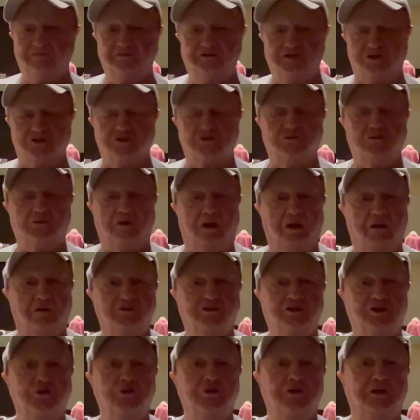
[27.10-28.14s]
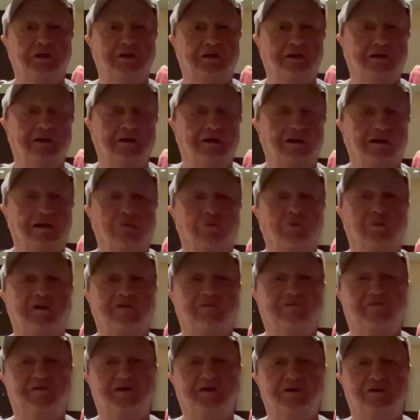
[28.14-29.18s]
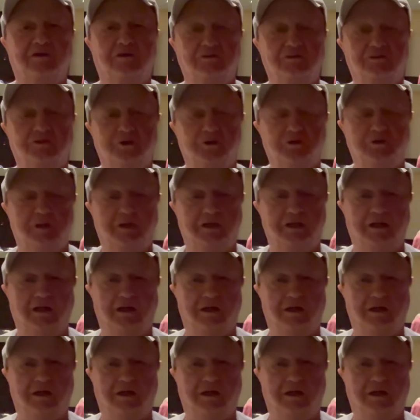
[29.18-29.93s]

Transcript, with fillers: just uh, duty we feel to the